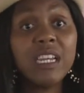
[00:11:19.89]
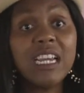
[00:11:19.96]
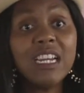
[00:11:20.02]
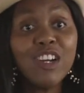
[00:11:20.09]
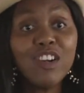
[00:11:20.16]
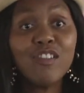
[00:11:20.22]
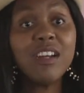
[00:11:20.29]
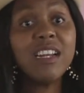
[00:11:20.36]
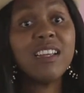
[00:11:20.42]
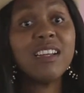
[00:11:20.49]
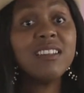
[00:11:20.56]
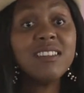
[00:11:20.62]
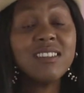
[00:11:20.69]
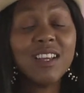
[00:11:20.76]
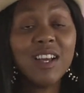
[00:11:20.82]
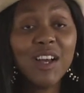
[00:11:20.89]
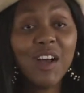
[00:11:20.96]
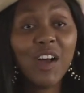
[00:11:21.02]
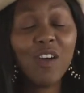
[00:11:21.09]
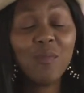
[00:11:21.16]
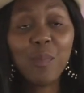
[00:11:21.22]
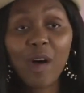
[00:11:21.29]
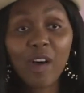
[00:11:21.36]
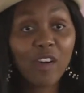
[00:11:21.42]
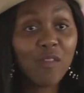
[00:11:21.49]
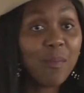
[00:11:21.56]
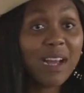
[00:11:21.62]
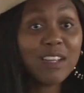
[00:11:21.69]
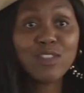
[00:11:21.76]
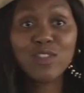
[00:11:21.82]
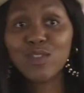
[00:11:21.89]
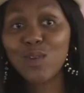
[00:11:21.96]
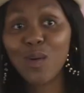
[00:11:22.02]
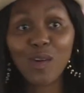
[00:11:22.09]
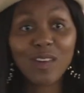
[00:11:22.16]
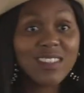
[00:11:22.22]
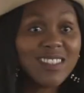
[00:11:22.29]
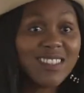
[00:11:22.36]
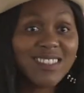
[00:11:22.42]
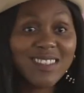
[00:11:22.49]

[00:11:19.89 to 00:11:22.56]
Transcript: ingredient of part of my sauce